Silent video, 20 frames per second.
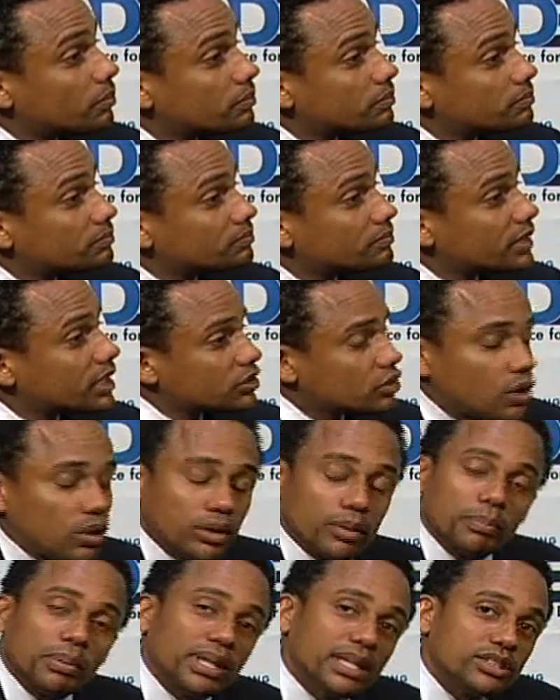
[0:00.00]
Okay. It's called
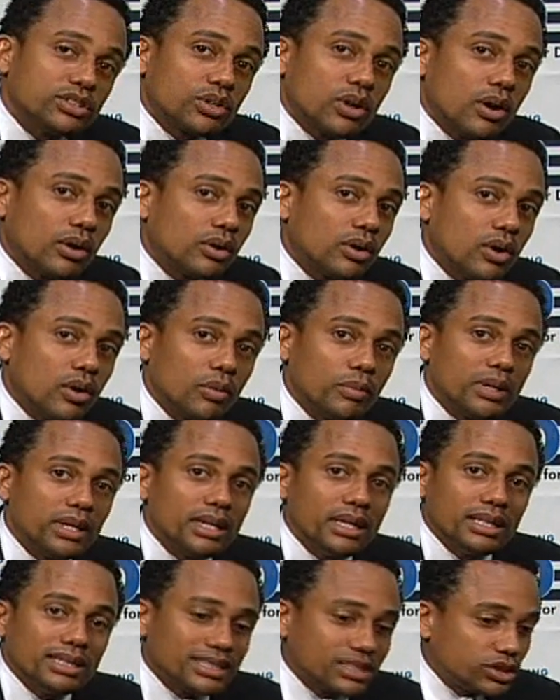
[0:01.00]
a place called home.
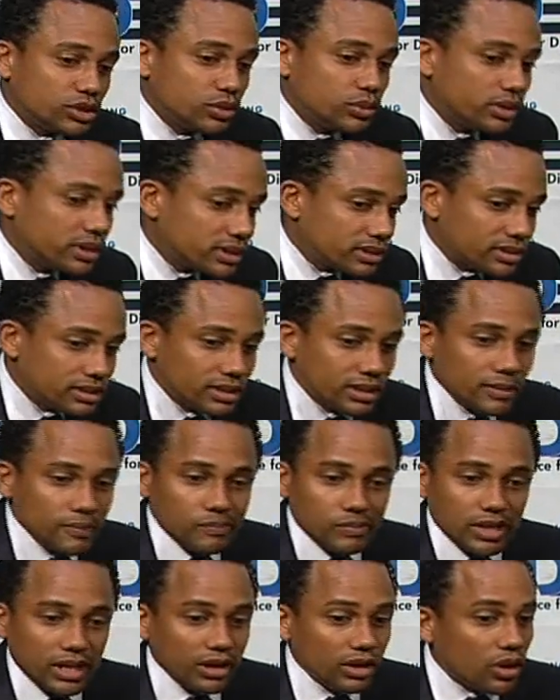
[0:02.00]
Students
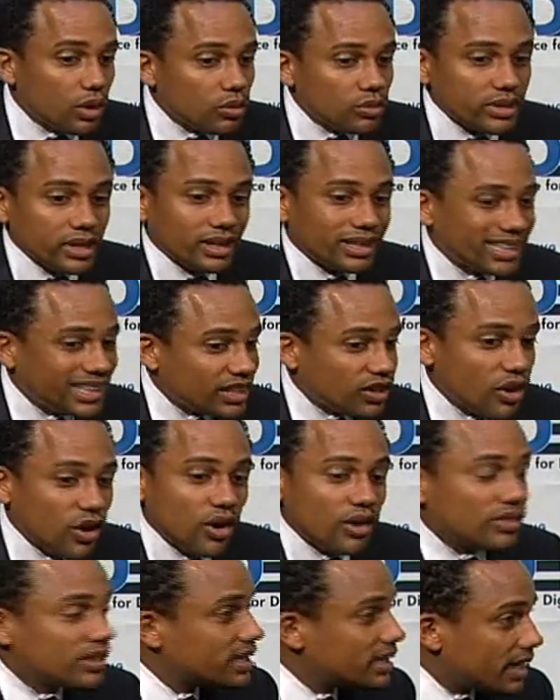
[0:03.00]
can go there, get
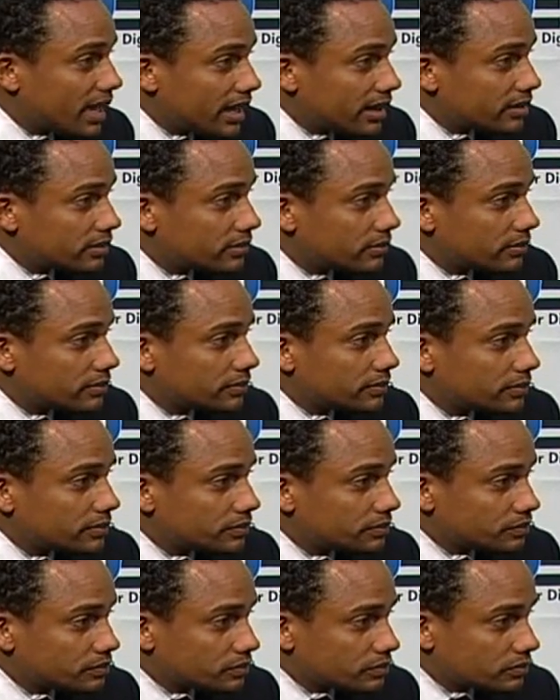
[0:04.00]
on the That's net. That's the place that
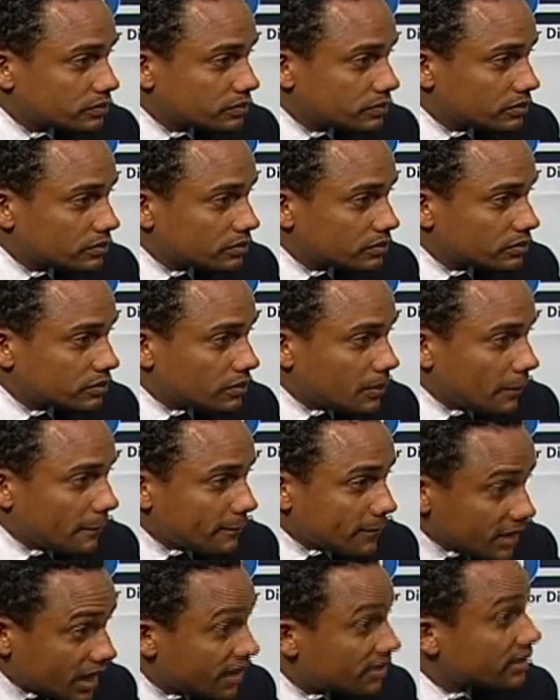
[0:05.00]
Will and Jada help.
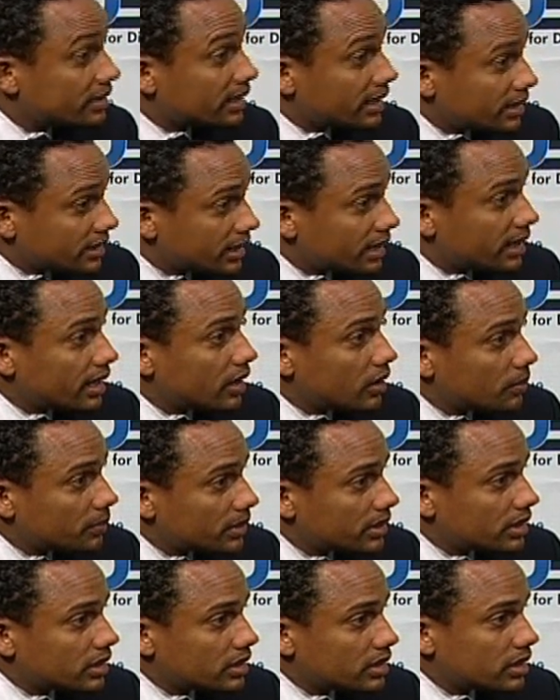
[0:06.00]
I think they, they yeah, help, and
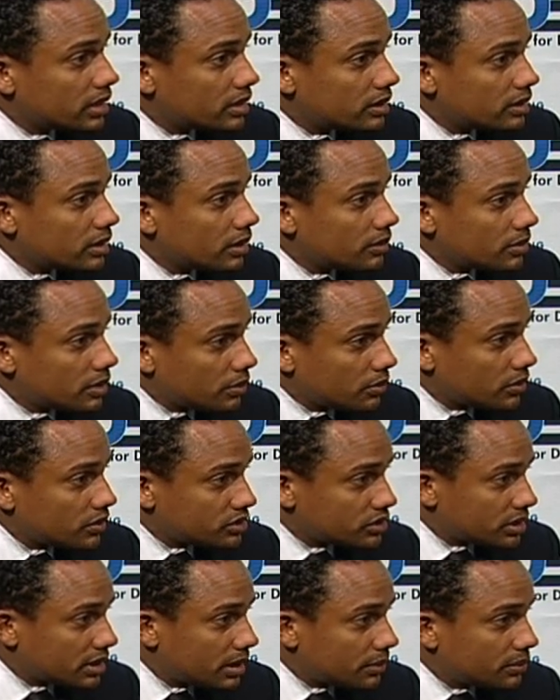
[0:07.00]
a, number of
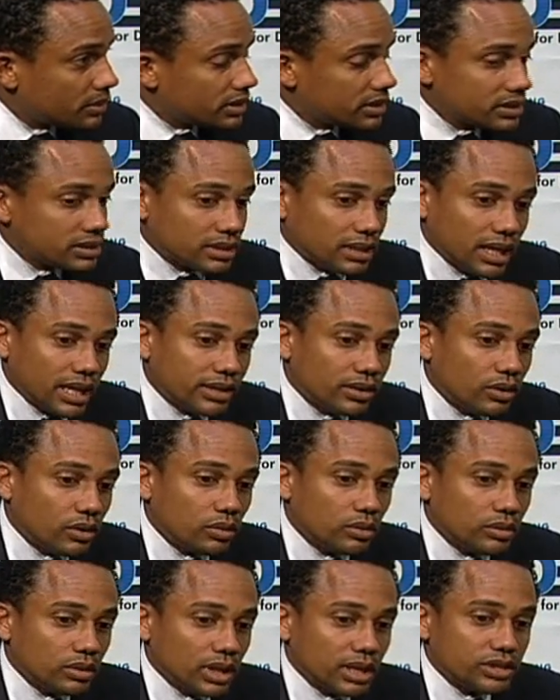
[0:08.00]
celebrities. Yep, yep. I know
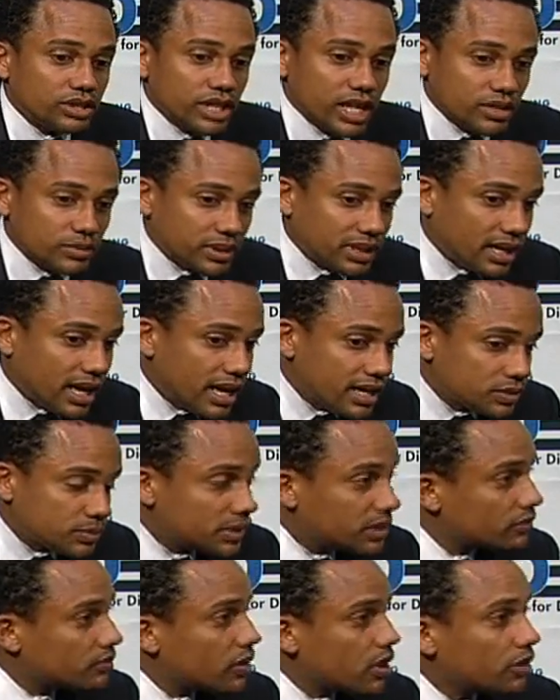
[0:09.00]
uh, Jasmine Guy's
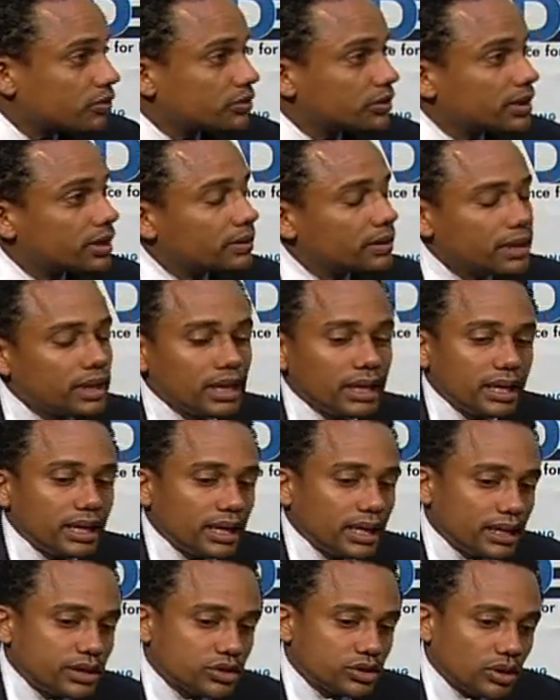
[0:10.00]
been involved in that. Right, right.
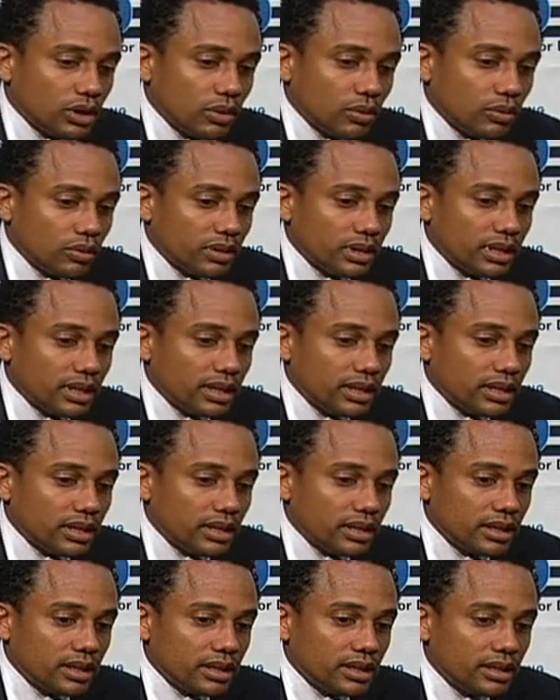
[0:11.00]
And so uh,
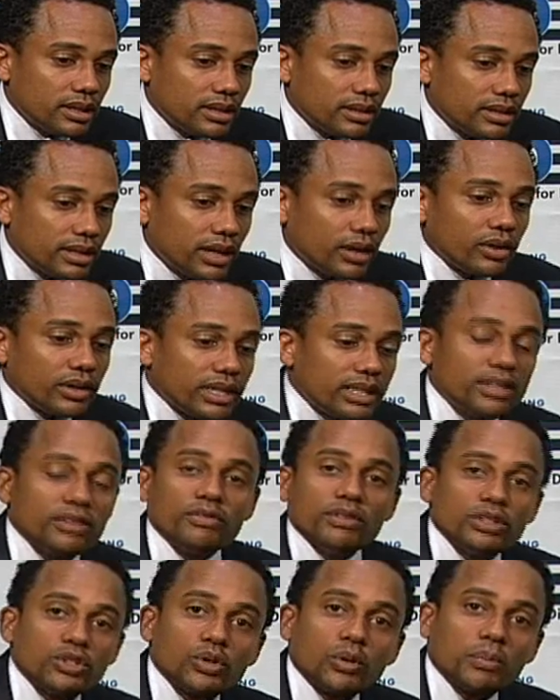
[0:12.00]
there are
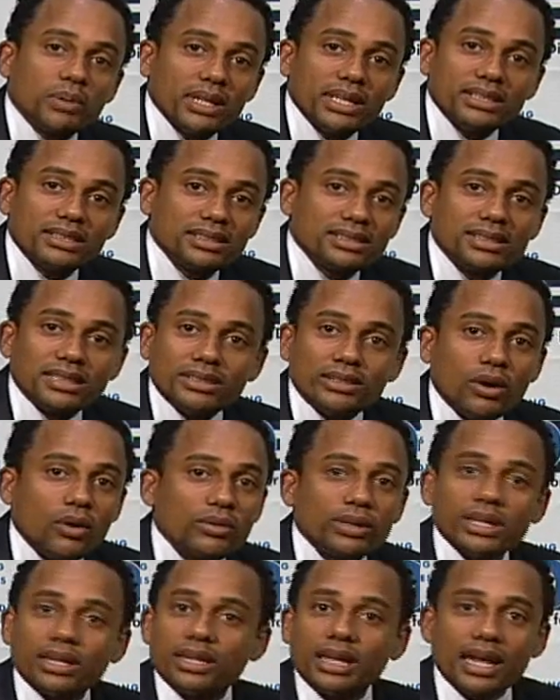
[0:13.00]
individual places that
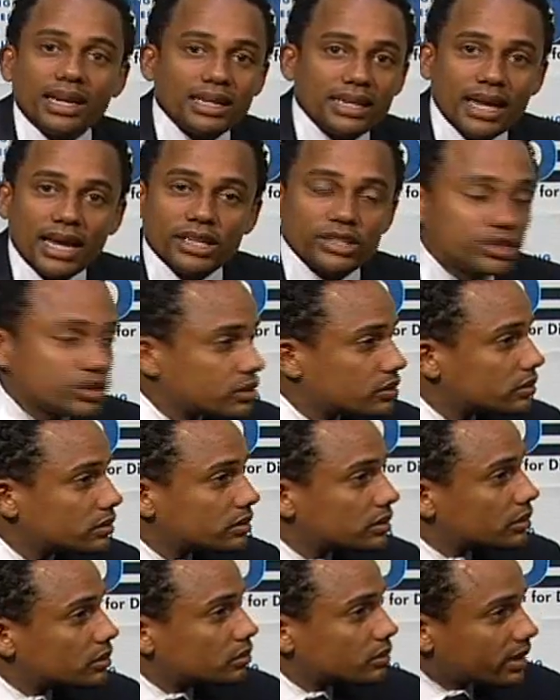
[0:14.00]
don't get a lot of national
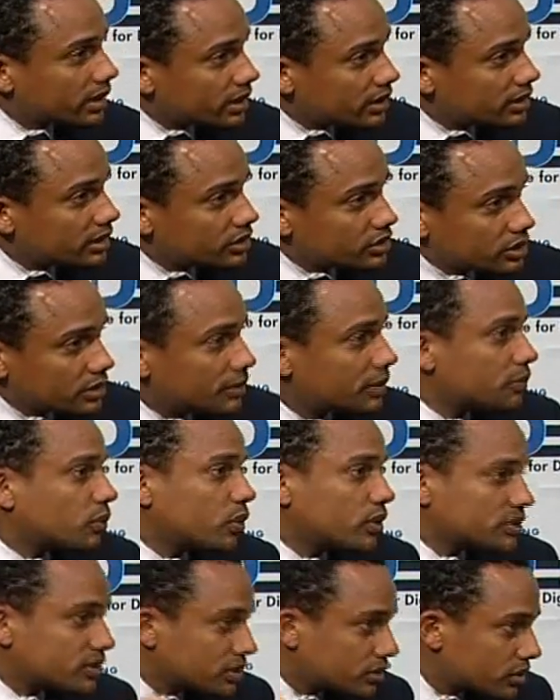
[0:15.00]
recognition. I mean,
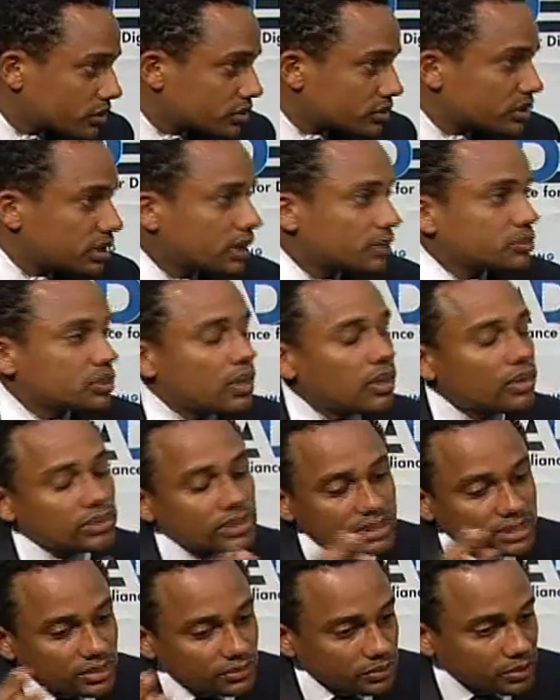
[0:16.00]
Boys and Girls Clubs, all
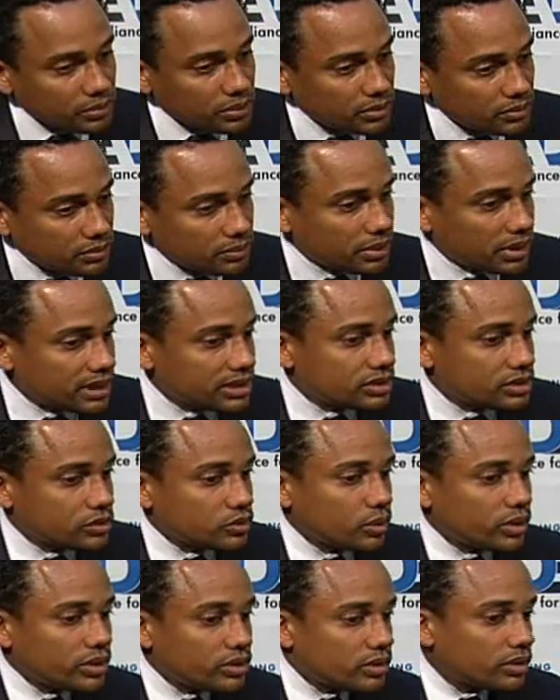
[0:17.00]
these different places
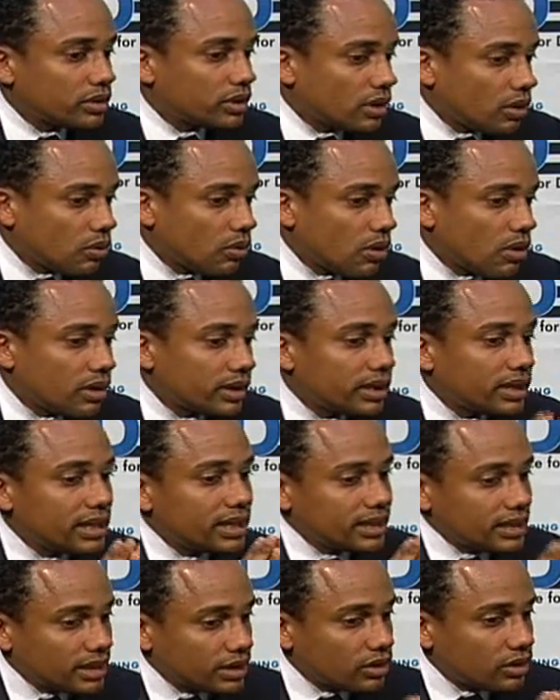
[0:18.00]
where you can go on,
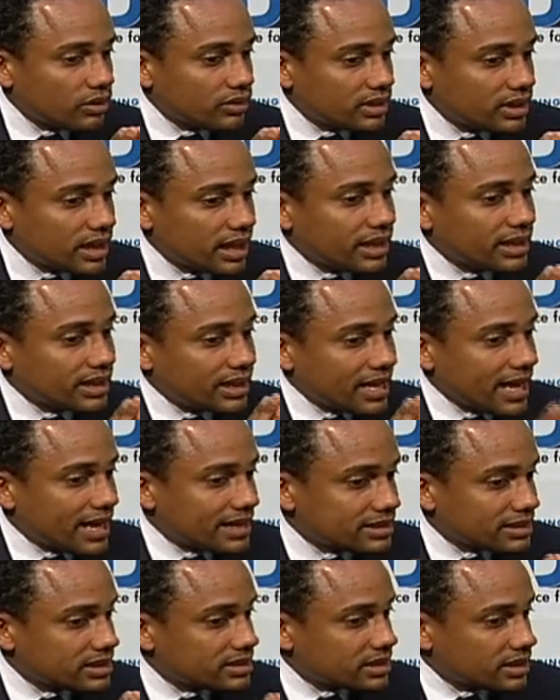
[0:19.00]
get on the net, and get
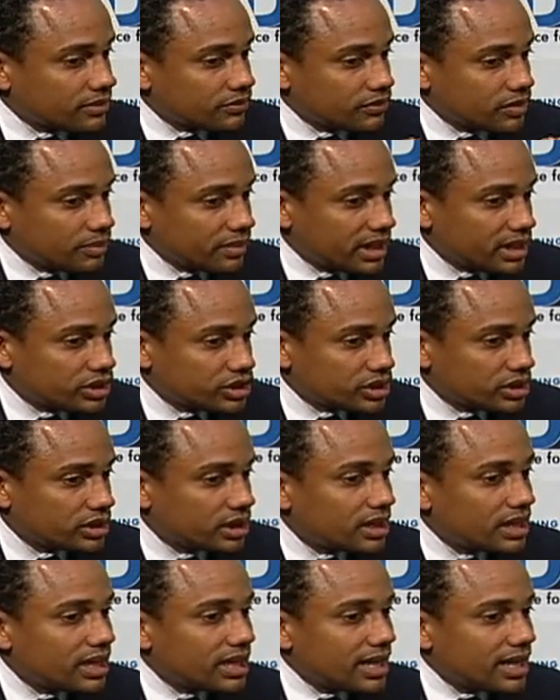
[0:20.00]
access to information.